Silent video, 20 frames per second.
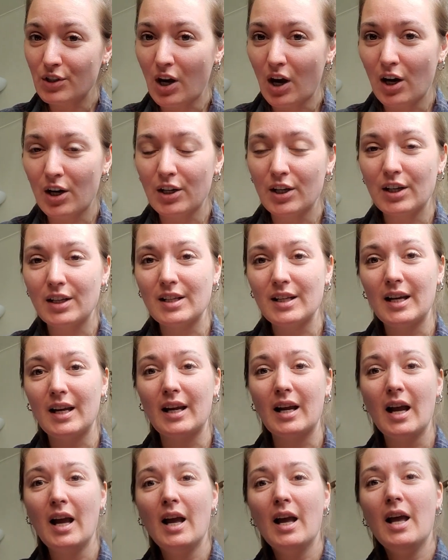
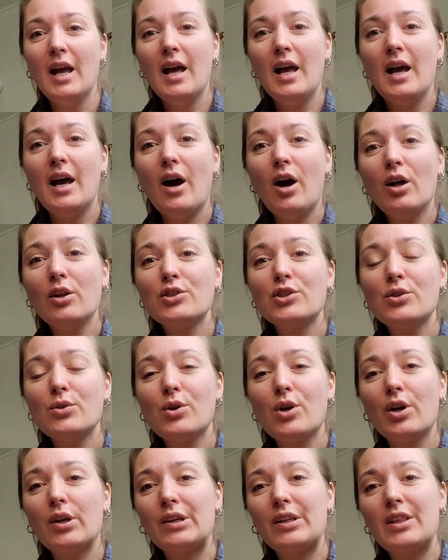targeting. Also
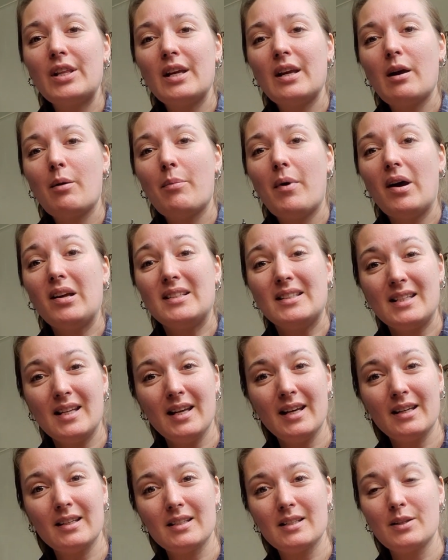got to think about
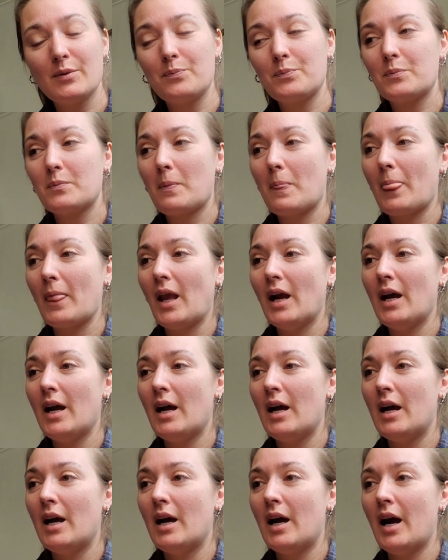ticks.
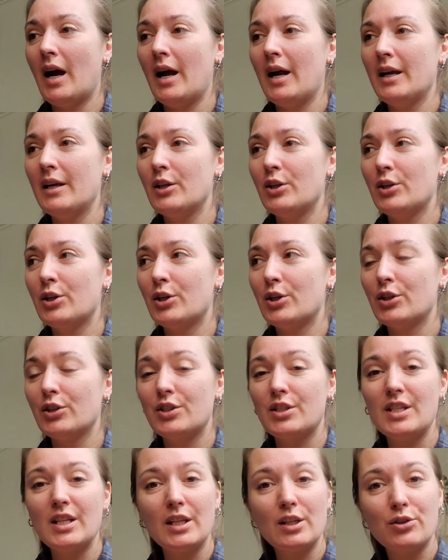I
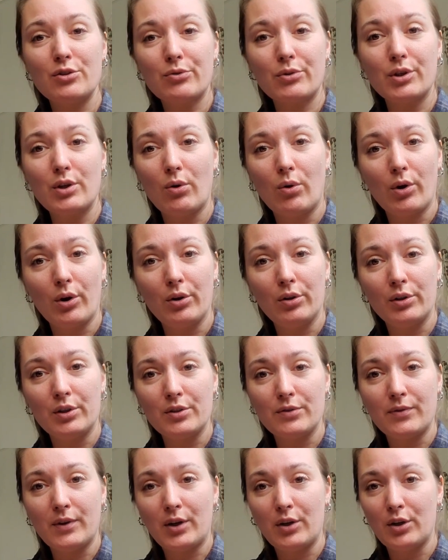heard tea tree oil
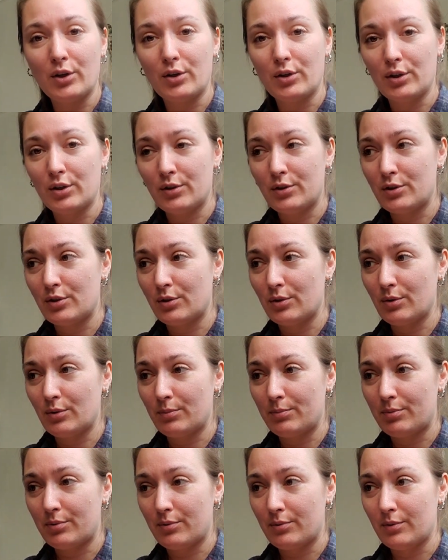is very good to
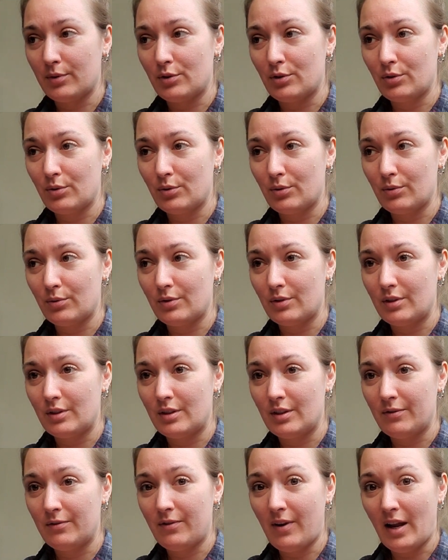
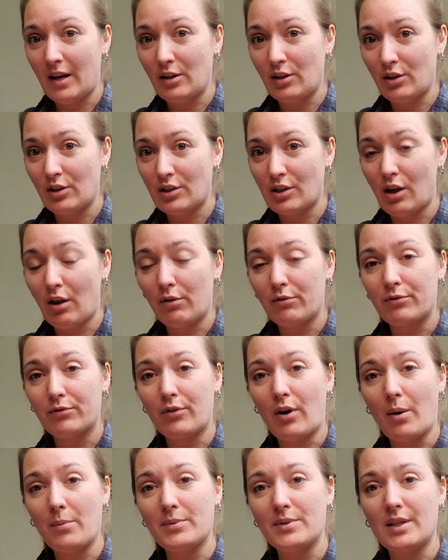defend yourself
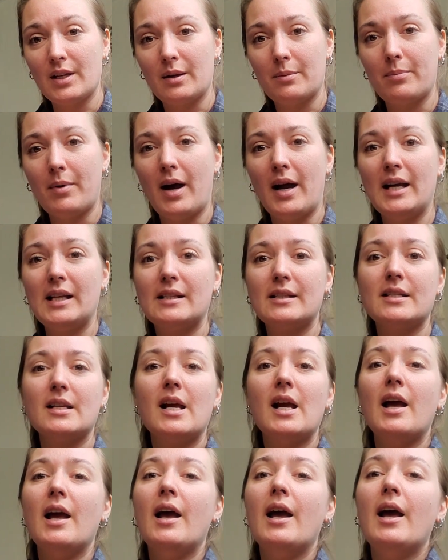from tick bites.
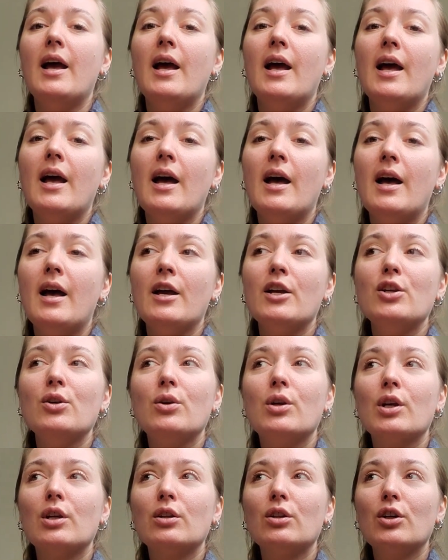You
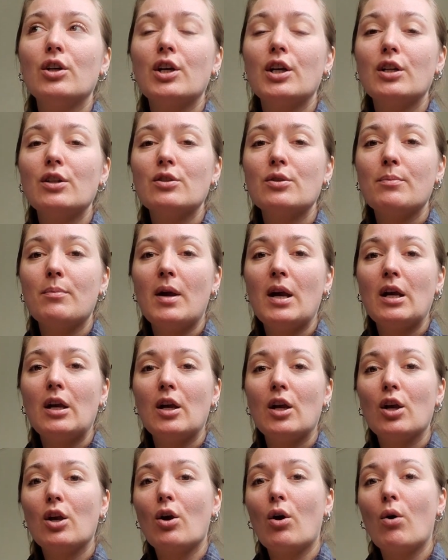can look into
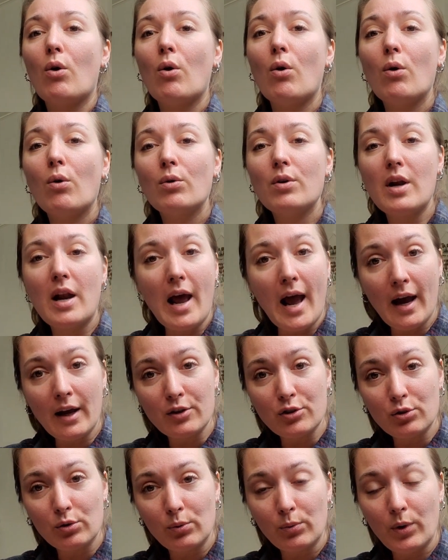making your own
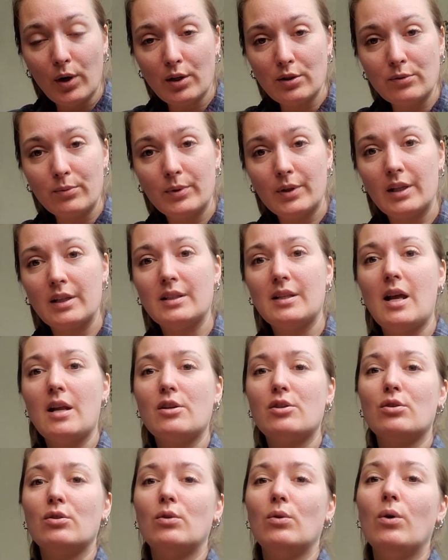natural ones with
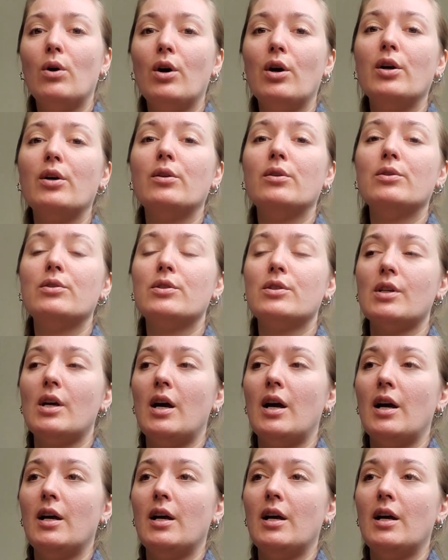essential oils.